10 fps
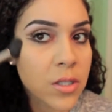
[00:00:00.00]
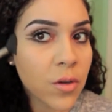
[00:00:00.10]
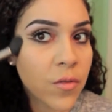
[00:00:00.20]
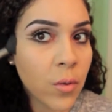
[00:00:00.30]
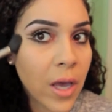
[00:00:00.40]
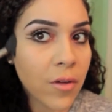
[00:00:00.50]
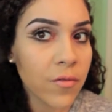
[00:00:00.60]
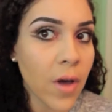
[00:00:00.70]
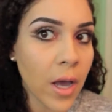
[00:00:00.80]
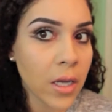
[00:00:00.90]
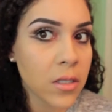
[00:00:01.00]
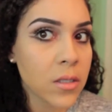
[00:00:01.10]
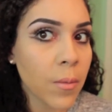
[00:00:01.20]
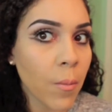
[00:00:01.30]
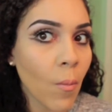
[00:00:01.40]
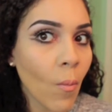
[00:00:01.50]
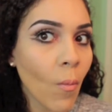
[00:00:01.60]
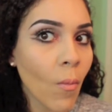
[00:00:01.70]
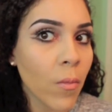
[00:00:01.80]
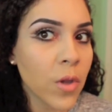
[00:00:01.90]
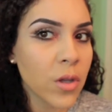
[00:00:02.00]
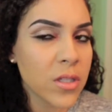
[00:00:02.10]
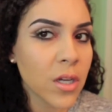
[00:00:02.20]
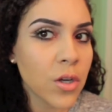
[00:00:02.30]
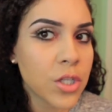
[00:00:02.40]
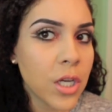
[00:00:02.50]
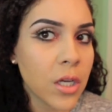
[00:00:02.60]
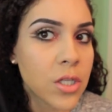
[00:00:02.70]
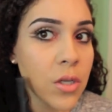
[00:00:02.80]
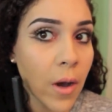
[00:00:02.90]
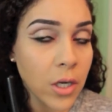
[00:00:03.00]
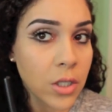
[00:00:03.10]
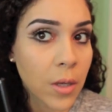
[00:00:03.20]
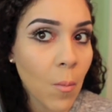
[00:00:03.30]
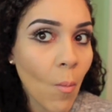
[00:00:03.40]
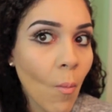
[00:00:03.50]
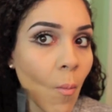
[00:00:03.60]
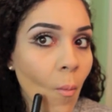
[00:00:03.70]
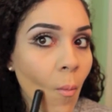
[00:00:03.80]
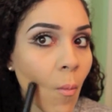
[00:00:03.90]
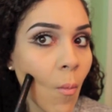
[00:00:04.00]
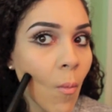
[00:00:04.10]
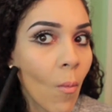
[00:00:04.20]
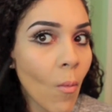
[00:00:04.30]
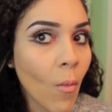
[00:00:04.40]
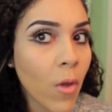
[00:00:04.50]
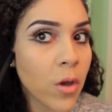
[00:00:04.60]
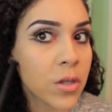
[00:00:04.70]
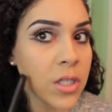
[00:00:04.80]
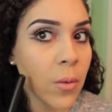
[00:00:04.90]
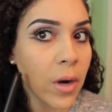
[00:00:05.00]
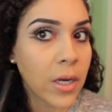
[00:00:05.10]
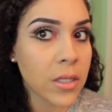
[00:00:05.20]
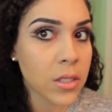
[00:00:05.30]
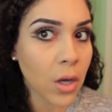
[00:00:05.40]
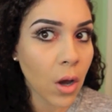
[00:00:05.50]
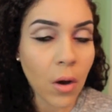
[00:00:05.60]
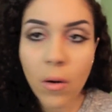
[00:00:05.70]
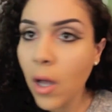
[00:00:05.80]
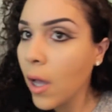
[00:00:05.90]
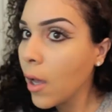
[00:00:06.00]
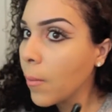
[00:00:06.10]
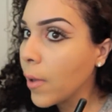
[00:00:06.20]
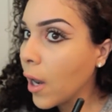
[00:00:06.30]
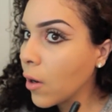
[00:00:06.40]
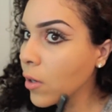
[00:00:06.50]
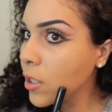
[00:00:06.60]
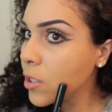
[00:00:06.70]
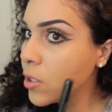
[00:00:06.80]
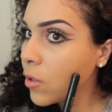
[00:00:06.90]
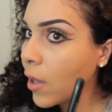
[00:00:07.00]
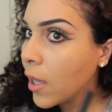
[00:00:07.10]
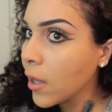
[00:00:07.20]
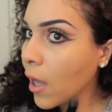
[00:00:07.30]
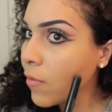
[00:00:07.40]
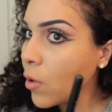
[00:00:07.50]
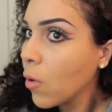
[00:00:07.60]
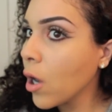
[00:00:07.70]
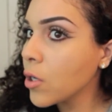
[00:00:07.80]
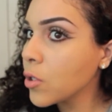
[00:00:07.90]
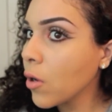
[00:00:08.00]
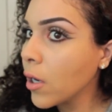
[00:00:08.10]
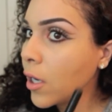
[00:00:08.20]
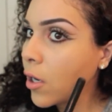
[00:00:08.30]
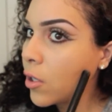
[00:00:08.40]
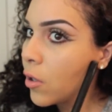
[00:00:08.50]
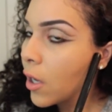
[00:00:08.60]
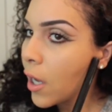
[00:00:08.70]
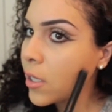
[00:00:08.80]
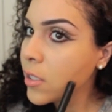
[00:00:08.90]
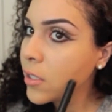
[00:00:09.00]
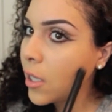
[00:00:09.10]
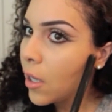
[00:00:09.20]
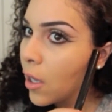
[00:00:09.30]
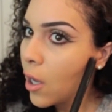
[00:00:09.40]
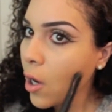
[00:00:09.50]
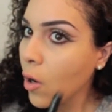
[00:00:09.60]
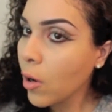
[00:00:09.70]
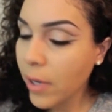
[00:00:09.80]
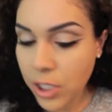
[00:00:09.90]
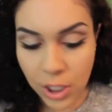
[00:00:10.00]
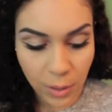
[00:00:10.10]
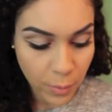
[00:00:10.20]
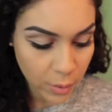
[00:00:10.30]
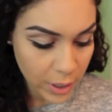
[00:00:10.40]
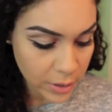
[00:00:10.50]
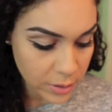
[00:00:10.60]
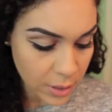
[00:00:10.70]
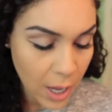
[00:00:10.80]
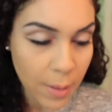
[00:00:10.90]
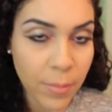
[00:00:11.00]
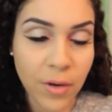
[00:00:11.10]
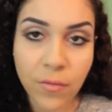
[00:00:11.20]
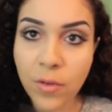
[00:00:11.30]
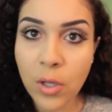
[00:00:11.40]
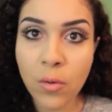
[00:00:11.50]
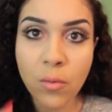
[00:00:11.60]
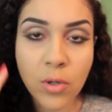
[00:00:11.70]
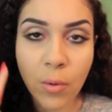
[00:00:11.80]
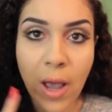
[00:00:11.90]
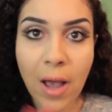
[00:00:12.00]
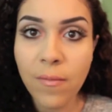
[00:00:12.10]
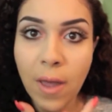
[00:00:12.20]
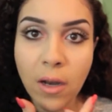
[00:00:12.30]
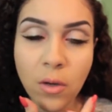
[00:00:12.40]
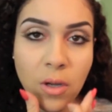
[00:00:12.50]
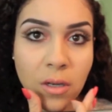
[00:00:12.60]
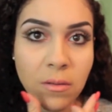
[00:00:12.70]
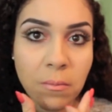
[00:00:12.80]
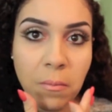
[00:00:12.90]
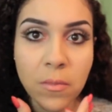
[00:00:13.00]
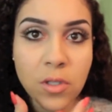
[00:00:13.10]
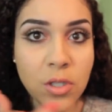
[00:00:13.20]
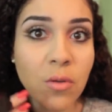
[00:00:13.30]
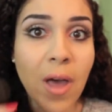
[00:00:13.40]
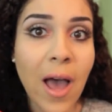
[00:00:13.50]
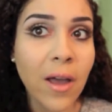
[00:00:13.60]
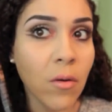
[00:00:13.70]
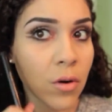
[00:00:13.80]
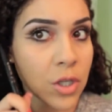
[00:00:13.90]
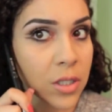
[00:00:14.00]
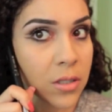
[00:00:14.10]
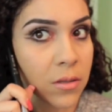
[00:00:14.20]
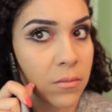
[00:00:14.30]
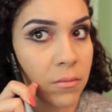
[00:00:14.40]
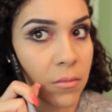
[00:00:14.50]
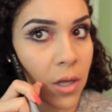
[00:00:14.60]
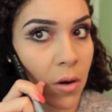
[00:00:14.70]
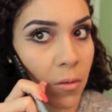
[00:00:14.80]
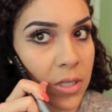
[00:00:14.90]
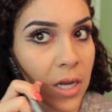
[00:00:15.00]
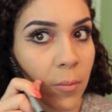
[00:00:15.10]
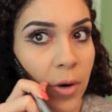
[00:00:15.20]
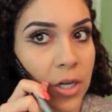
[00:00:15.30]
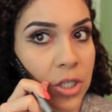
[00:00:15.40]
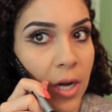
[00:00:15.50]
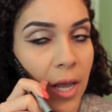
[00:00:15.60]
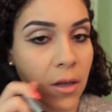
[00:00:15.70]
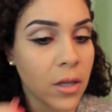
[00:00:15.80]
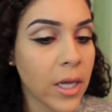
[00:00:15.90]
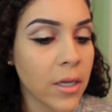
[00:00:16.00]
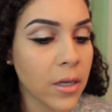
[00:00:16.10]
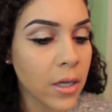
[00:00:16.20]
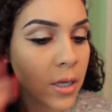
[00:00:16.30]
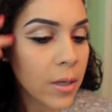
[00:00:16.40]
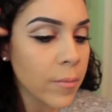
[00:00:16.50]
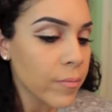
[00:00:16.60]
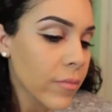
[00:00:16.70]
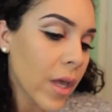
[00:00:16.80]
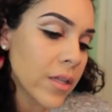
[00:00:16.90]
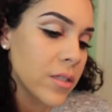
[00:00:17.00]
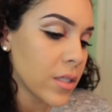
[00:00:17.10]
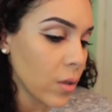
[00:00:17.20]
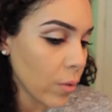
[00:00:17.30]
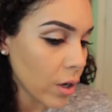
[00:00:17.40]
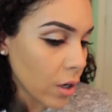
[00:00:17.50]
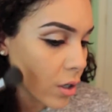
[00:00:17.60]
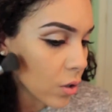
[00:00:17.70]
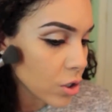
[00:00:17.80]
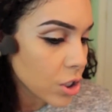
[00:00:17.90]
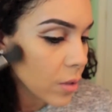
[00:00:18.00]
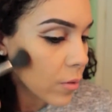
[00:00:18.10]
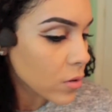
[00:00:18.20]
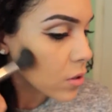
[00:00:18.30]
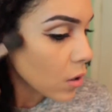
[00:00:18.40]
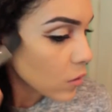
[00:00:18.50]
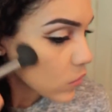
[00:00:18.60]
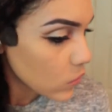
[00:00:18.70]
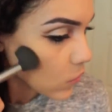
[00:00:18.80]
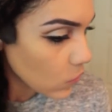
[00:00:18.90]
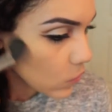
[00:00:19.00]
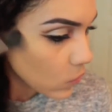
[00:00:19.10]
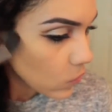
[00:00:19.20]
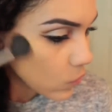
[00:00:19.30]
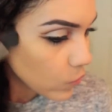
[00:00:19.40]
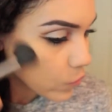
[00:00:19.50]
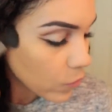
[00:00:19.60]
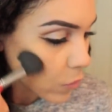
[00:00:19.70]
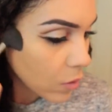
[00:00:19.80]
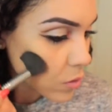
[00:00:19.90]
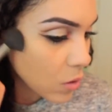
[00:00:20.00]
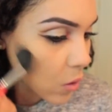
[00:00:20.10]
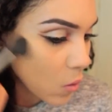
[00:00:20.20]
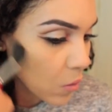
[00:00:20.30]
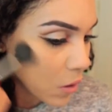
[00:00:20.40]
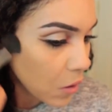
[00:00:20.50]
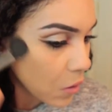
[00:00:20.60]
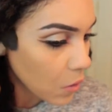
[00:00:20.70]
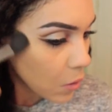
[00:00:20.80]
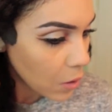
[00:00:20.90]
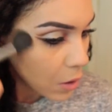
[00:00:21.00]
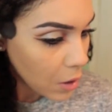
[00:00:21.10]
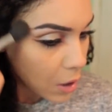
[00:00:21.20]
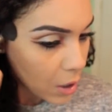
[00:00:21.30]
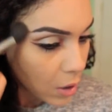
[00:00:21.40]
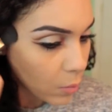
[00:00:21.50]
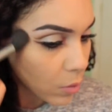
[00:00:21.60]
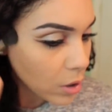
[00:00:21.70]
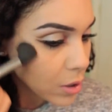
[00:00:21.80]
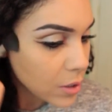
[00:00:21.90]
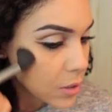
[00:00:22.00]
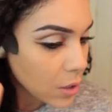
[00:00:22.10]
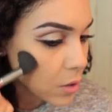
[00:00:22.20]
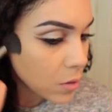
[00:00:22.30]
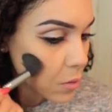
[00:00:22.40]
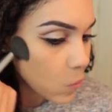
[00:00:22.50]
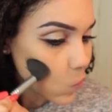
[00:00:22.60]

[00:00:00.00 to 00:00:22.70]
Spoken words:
So if you can't find, you can suck your cheek in too actually, and you'll see where it needs to go. but I don't need to do that. Like I have no contour on here, and you can kind of see where my cheekbone is. But if you don't have that, you can do that, or just, you know, take a brush and angle it and see where your cheekbones are. So I'm gonna go in, work this in.